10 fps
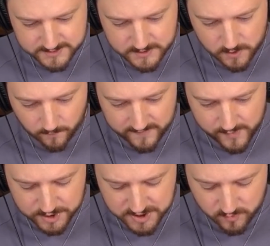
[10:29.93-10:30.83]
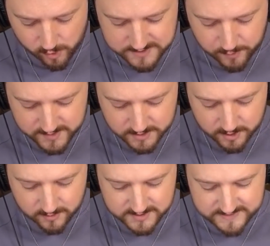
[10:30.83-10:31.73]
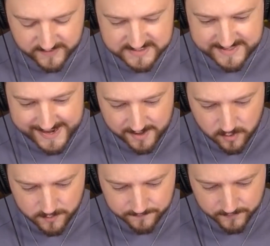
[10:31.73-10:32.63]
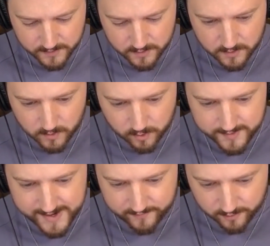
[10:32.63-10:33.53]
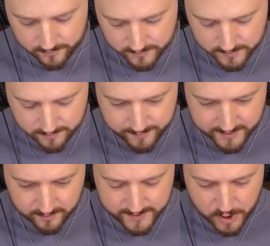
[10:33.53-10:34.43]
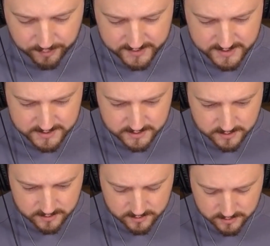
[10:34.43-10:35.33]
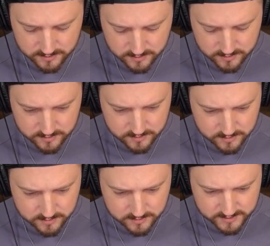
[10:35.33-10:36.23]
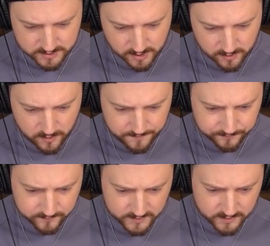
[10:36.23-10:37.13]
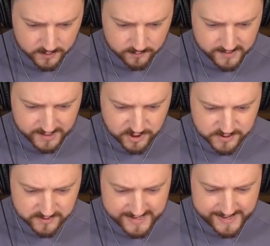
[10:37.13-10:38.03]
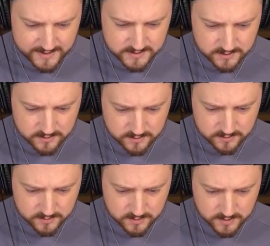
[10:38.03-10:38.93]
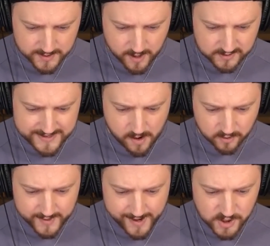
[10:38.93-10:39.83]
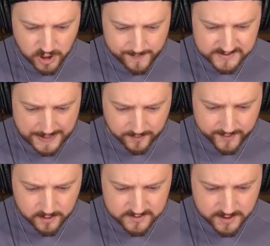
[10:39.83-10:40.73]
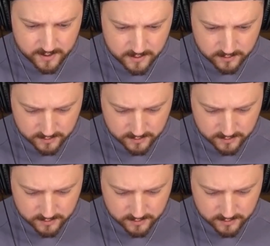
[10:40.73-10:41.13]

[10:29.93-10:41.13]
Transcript: is the only way she works, boys and girls, is if it's now or never. Barrel here, please. Let's go. Mega Knight drops on that. Out of tower range. Goblin Stabarinos here.